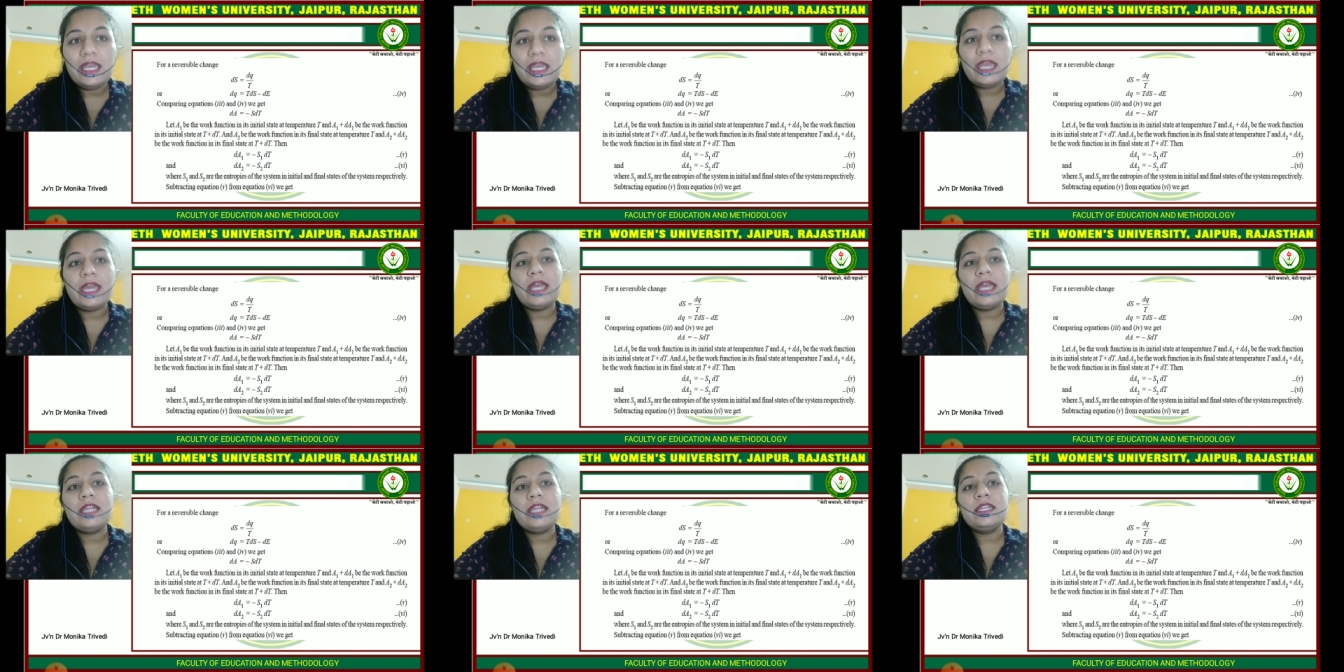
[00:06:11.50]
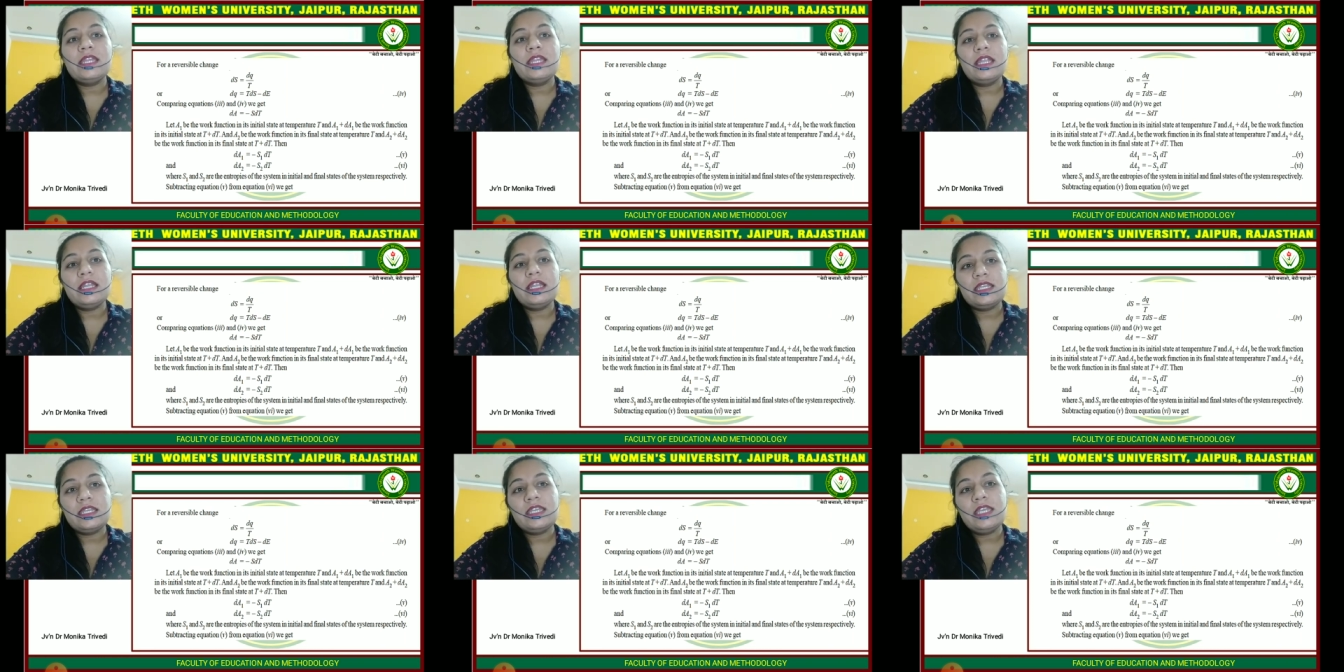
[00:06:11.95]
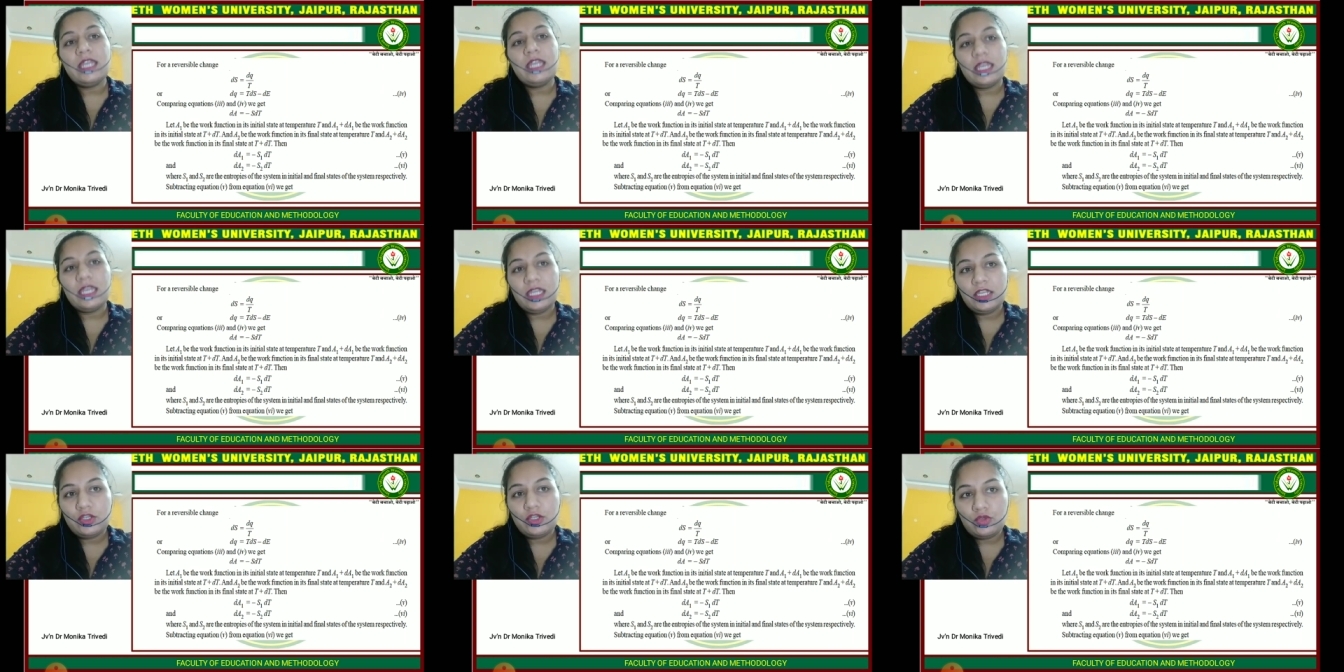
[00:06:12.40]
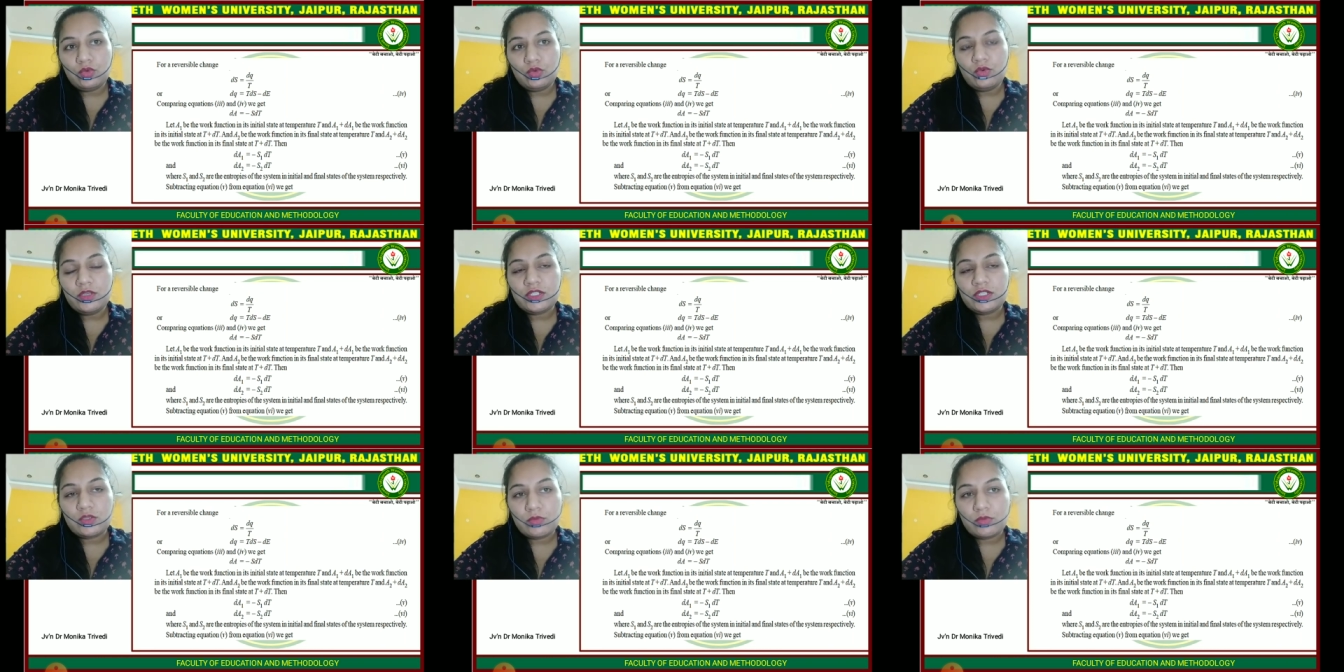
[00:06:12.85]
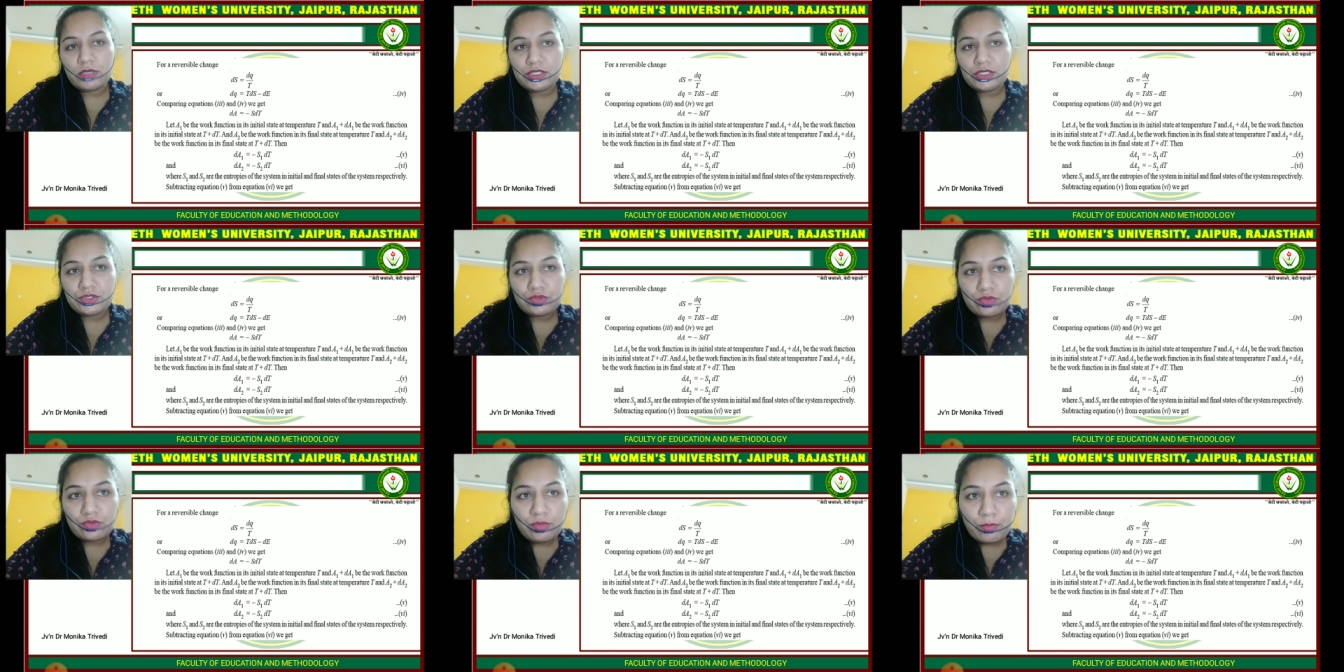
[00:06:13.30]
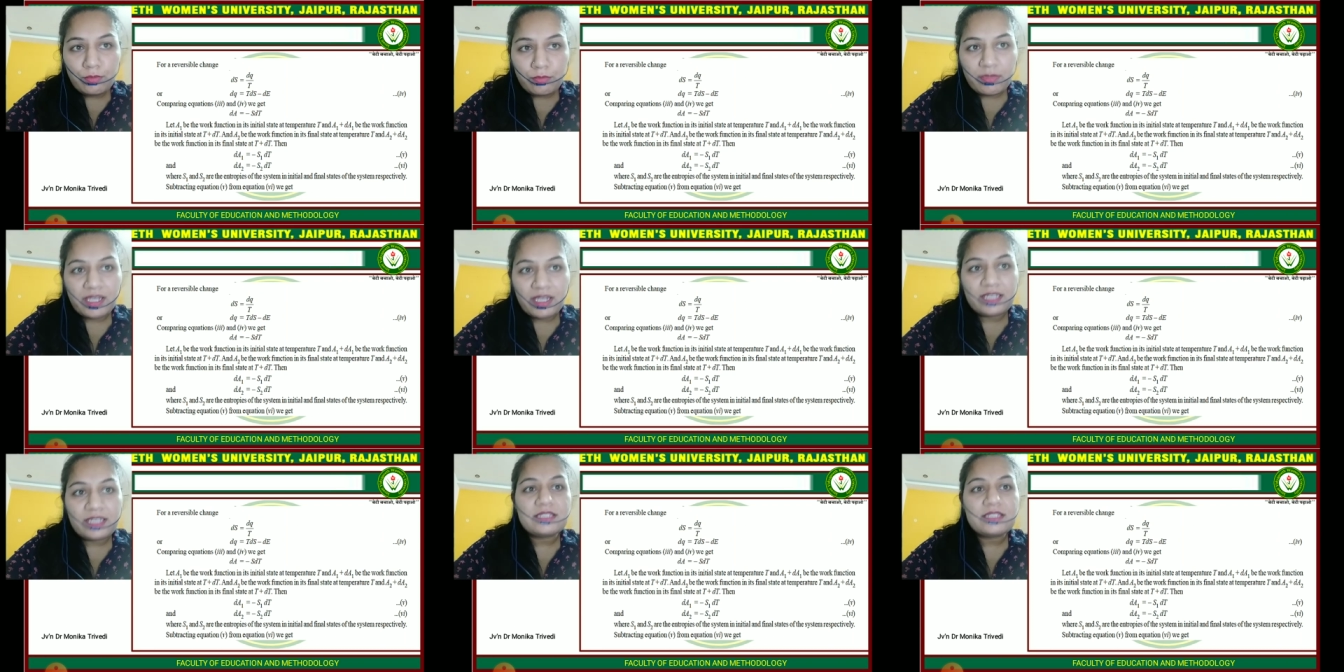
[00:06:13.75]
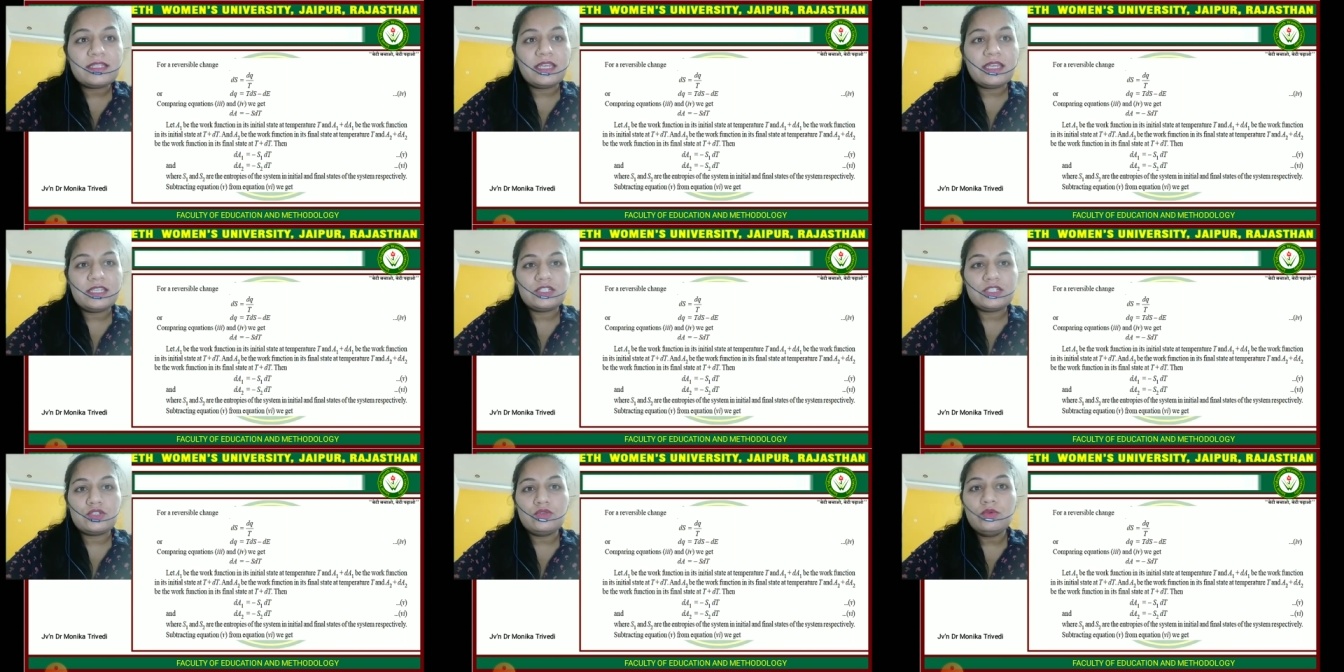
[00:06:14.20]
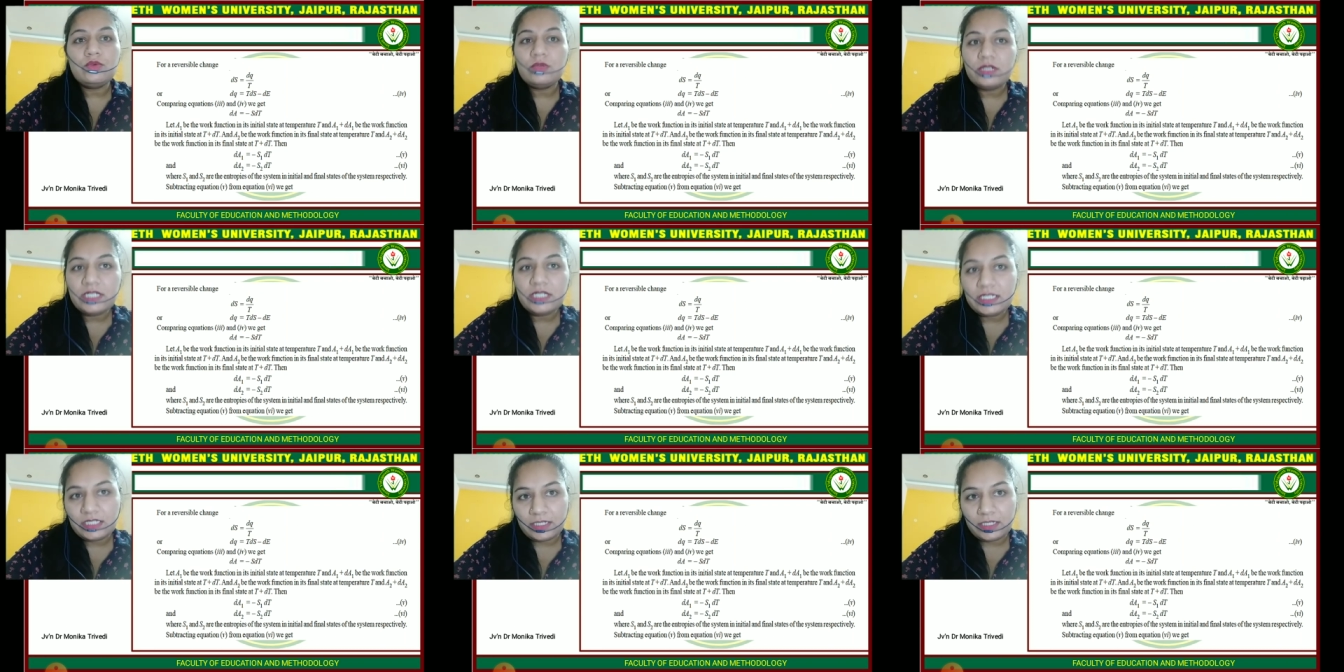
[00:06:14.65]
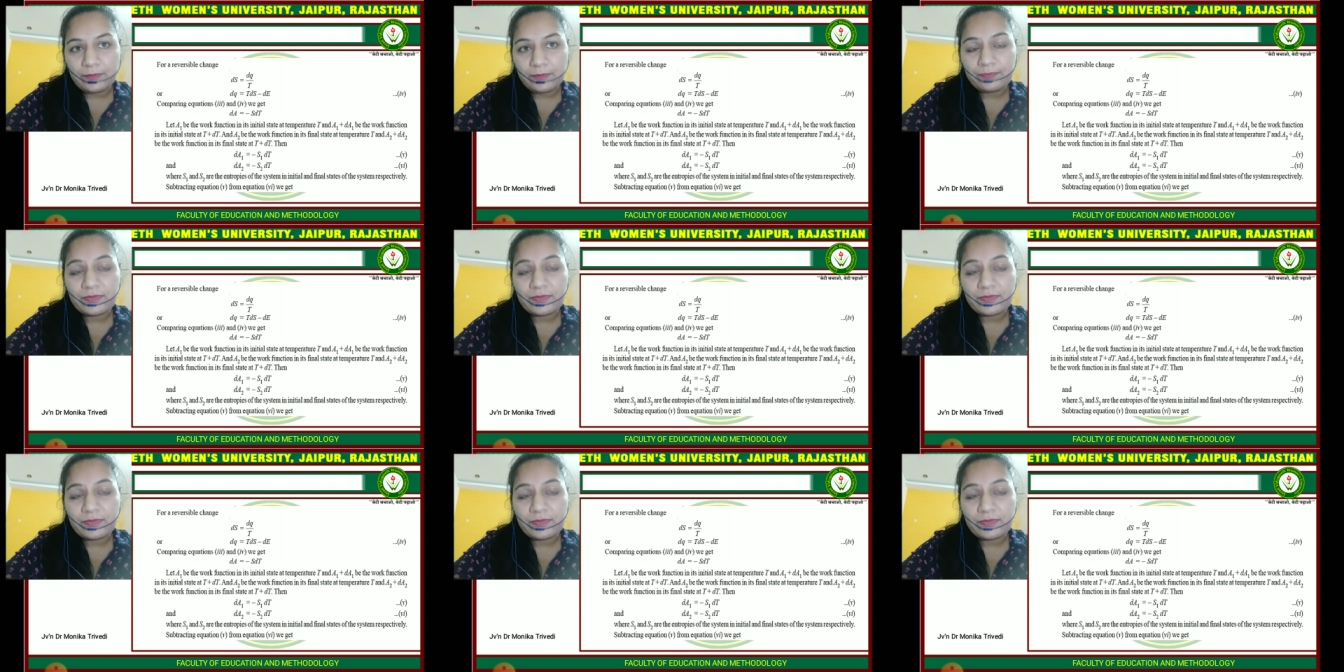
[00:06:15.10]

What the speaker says: and dA2 is equals to minus S2 dt,